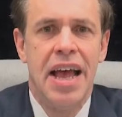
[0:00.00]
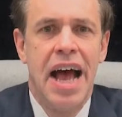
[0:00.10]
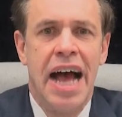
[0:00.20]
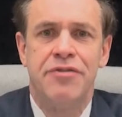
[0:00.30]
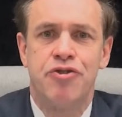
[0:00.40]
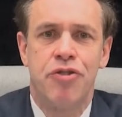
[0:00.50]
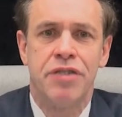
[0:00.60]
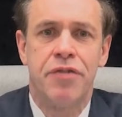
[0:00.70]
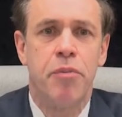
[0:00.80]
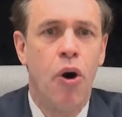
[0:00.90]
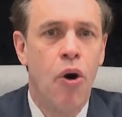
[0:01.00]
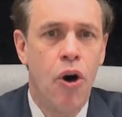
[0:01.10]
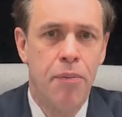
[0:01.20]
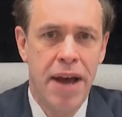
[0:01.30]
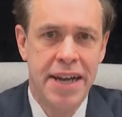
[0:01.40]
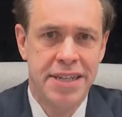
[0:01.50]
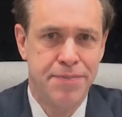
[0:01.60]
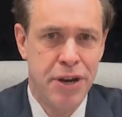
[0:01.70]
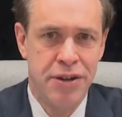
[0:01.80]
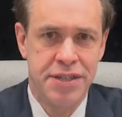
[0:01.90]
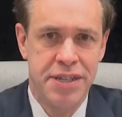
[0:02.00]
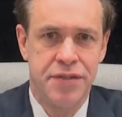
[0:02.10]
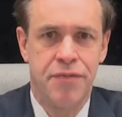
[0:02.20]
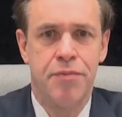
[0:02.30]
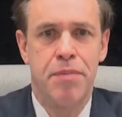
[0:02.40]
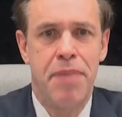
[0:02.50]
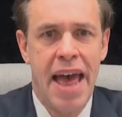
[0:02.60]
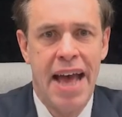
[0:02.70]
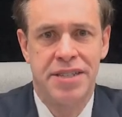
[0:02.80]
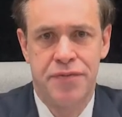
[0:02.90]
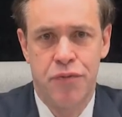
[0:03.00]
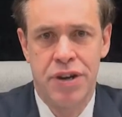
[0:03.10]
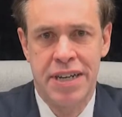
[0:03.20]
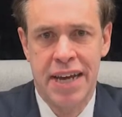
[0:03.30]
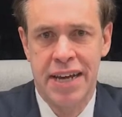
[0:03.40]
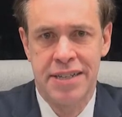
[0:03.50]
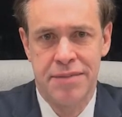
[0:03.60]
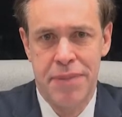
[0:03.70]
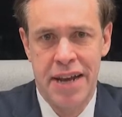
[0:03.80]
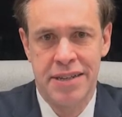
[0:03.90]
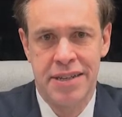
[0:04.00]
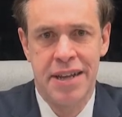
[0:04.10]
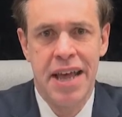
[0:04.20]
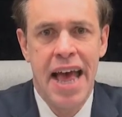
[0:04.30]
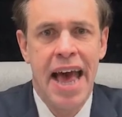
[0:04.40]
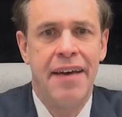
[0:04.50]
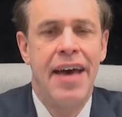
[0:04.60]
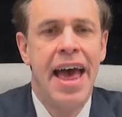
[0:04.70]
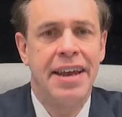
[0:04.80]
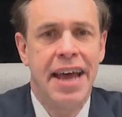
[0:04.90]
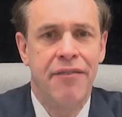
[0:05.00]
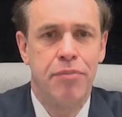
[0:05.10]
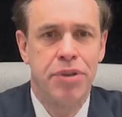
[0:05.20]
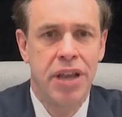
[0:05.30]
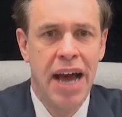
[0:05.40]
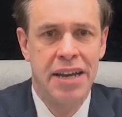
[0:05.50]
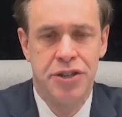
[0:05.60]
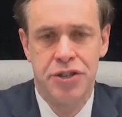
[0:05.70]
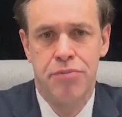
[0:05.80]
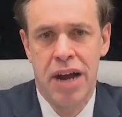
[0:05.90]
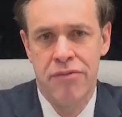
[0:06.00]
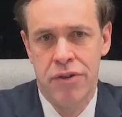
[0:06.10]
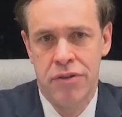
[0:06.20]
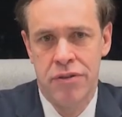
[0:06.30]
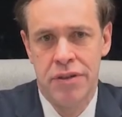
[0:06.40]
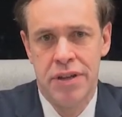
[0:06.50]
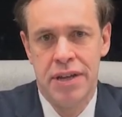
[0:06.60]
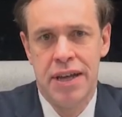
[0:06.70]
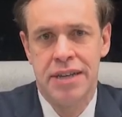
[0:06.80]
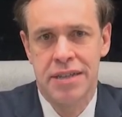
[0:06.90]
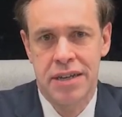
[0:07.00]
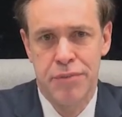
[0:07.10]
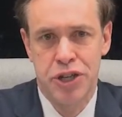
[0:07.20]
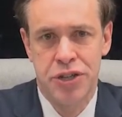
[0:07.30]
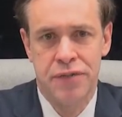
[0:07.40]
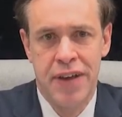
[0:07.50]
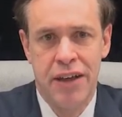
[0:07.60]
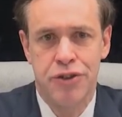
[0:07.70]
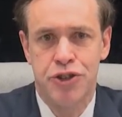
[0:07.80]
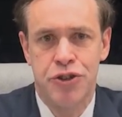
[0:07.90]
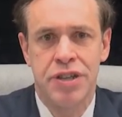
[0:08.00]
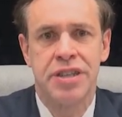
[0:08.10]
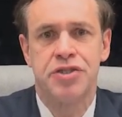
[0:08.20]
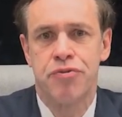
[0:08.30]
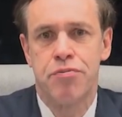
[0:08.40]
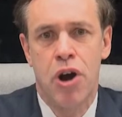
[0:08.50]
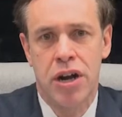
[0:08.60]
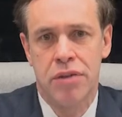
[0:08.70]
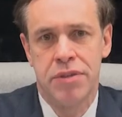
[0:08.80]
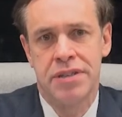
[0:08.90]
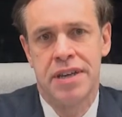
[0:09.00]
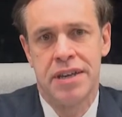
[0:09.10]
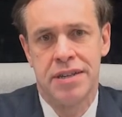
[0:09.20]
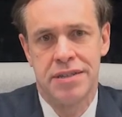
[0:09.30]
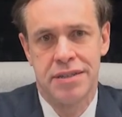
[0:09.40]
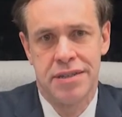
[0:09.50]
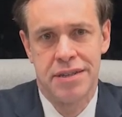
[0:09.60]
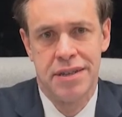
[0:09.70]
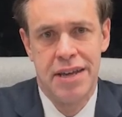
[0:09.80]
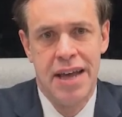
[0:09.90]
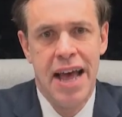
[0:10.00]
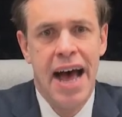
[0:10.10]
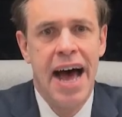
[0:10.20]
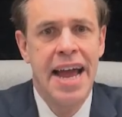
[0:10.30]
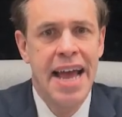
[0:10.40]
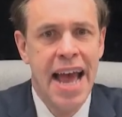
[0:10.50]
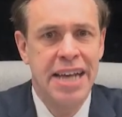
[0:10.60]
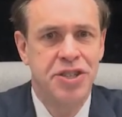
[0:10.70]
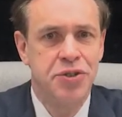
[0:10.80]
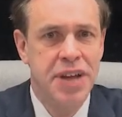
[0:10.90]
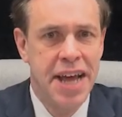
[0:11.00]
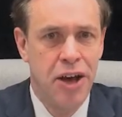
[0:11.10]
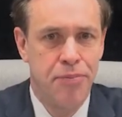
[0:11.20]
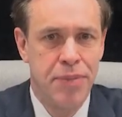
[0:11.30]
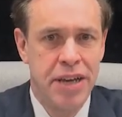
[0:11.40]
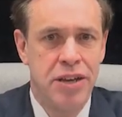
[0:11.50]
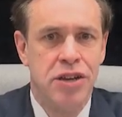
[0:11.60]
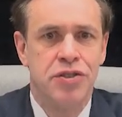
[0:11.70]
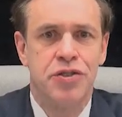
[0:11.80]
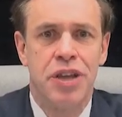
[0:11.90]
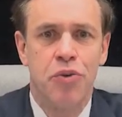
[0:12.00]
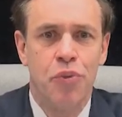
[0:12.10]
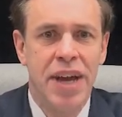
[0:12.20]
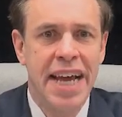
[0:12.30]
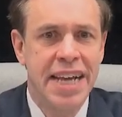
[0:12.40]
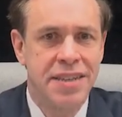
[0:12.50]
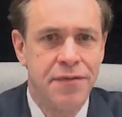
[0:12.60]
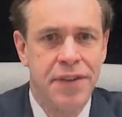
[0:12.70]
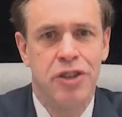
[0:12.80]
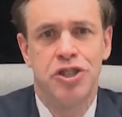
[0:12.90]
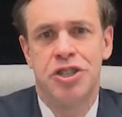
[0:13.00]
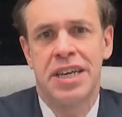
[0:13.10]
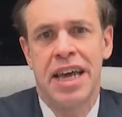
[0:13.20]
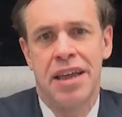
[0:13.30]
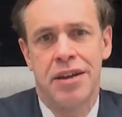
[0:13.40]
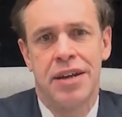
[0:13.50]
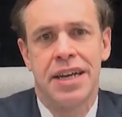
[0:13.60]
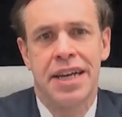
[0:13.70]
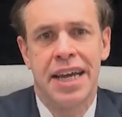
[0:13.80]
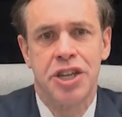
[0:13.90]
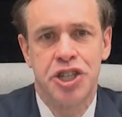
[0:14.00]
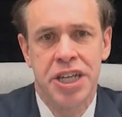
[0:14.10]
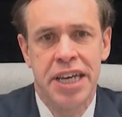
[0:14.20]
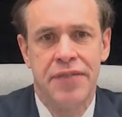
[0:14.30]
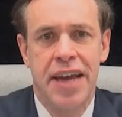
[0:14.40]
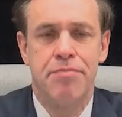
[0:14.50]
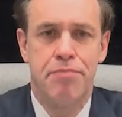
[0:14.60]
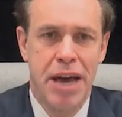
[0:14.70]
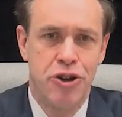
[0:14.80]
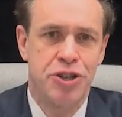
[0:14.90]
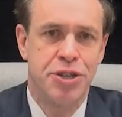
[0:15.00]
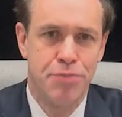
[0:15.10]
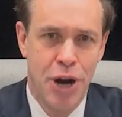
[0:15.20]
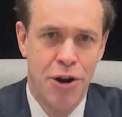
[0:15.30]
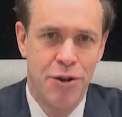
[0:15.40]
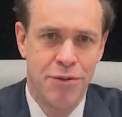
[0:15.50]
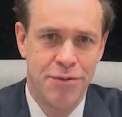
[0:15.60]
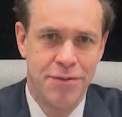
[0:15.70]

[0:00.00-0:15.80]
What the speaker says: I've drawn from all my experiences from the past 4 decades of medicine and have applied it to my role as the Commissioner of Health during these remarkable days. I ask you to help me so that we as a village together can achieve a better tomorrow.